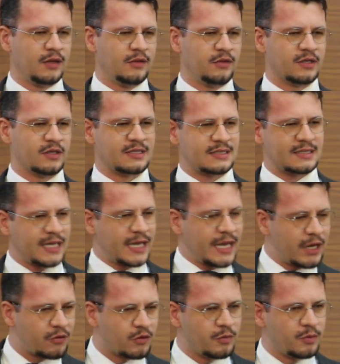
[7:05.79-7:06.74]
this
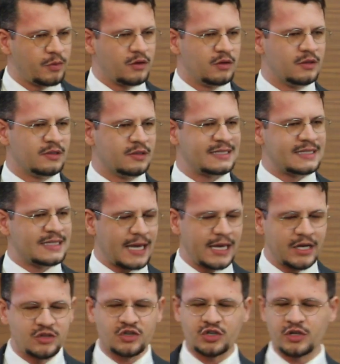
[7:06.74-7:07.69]
terrible
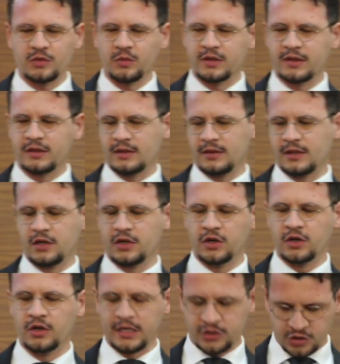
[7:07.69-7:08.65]
tension within the
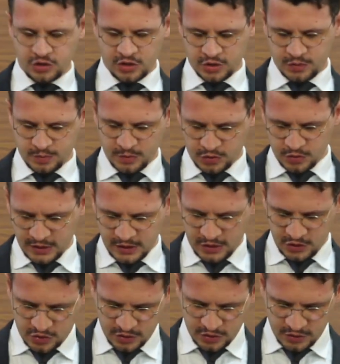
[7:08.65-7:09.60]
early church between
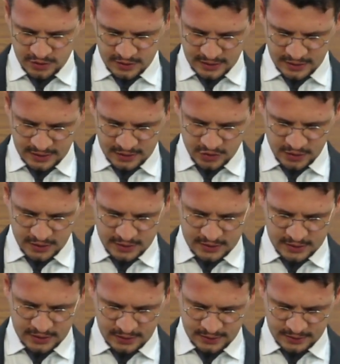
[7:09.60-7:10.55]
Jews and
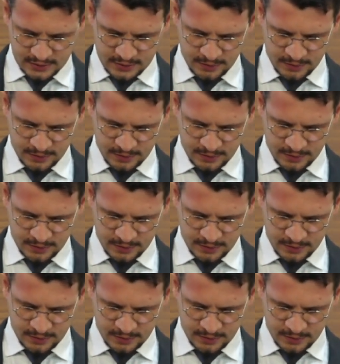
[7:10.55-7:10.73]
Gentiles.